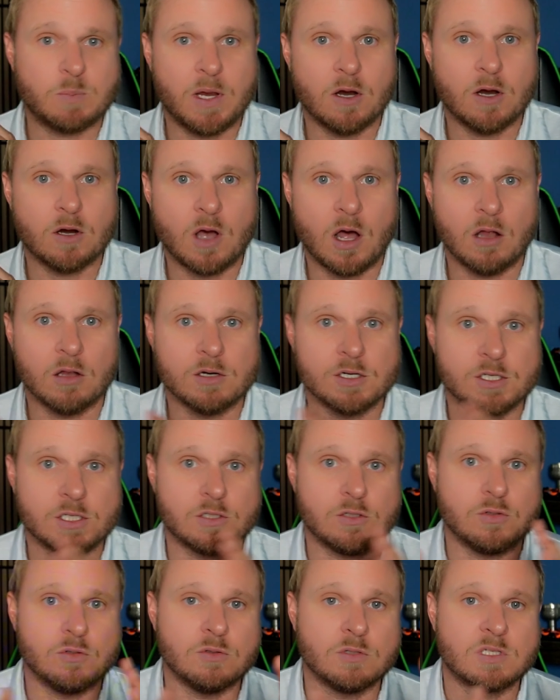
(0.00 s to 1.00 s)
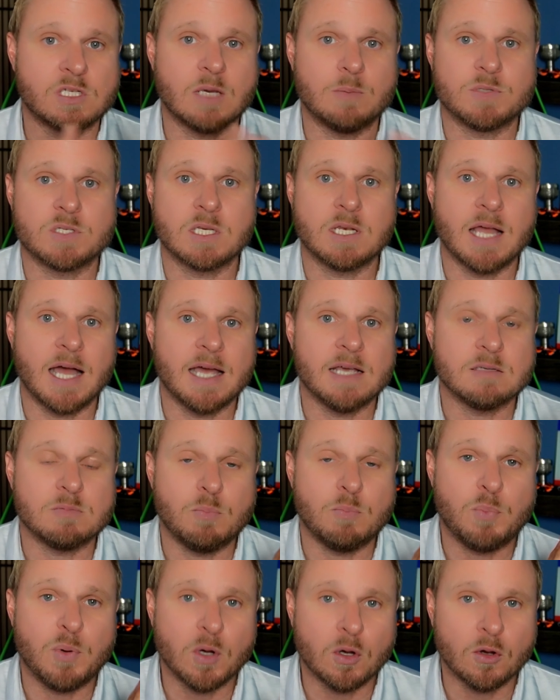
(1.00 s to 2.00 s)
dollars to subsidize
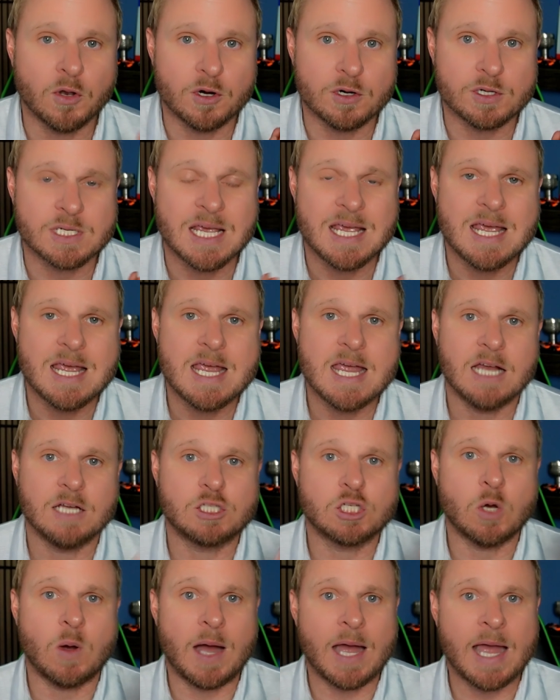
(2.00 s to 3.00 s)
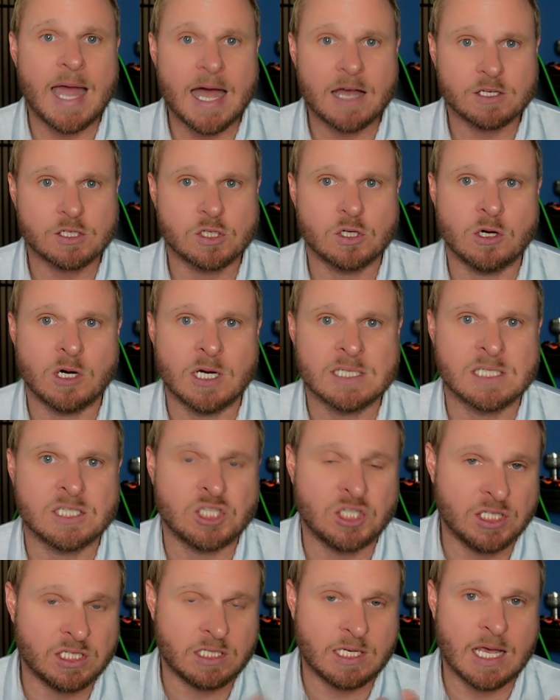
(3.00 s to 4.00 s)
builders. And so I asked her, I,
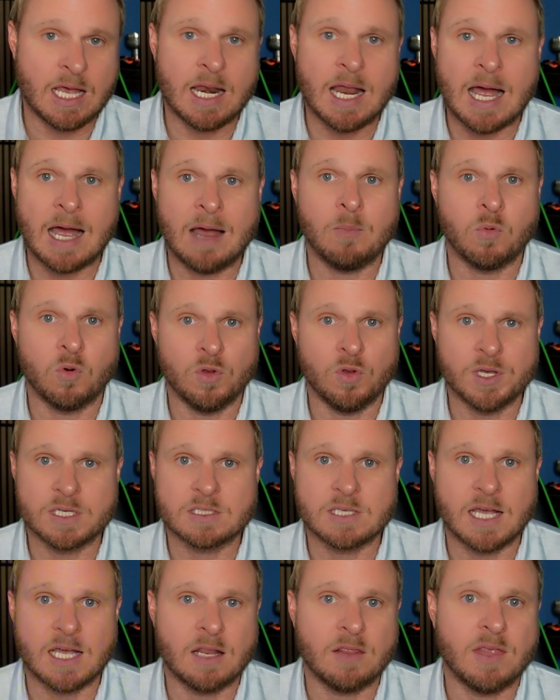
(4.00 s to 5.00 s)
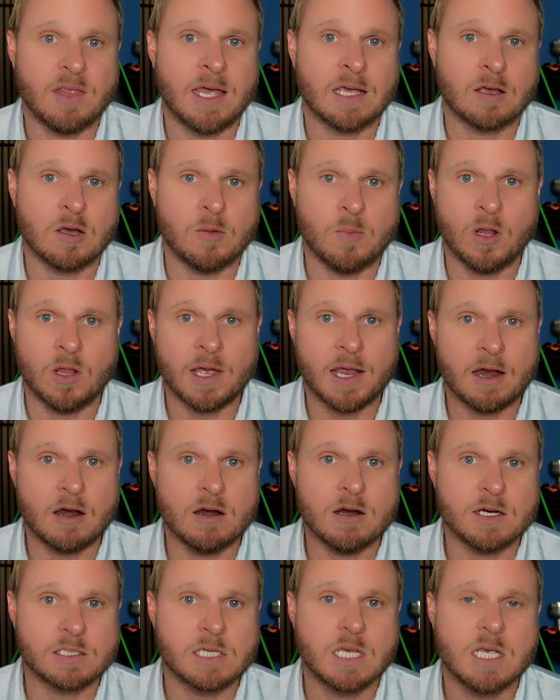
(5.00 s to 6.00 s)
she said, I'm really excited that Kamala
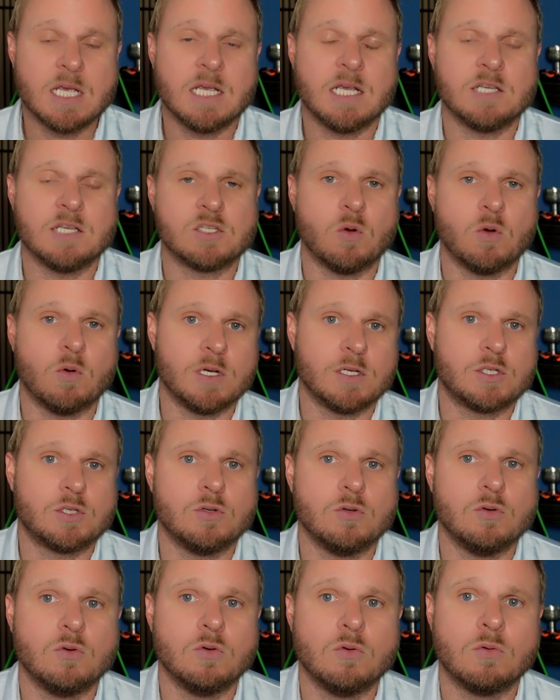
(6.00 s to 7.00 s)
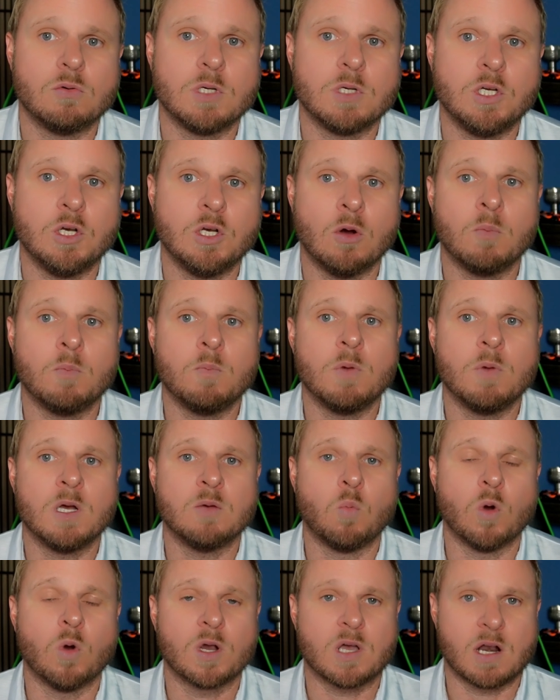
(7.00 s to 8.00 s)
Harris is going to, you know,
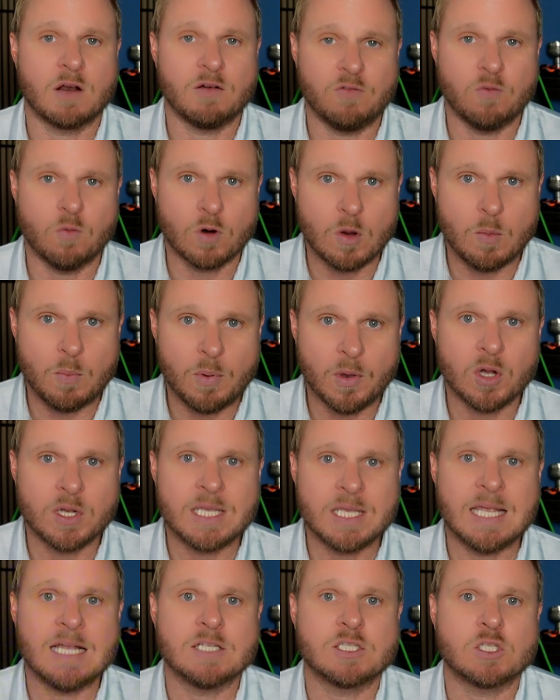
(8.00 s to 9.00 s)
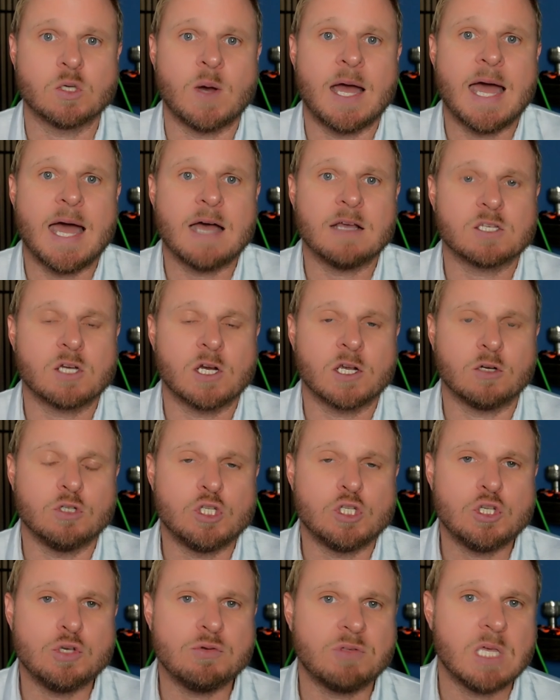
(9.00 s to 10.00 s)
work on affordability. And so I asked her, I go,
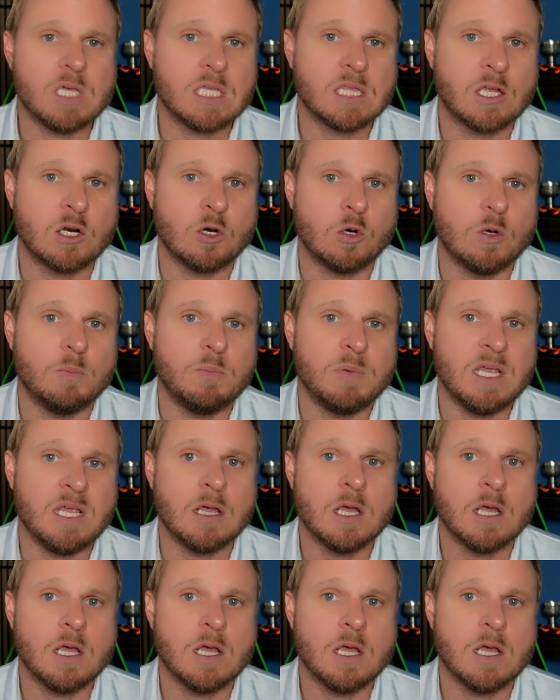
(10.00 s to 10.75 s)
do you think that it would be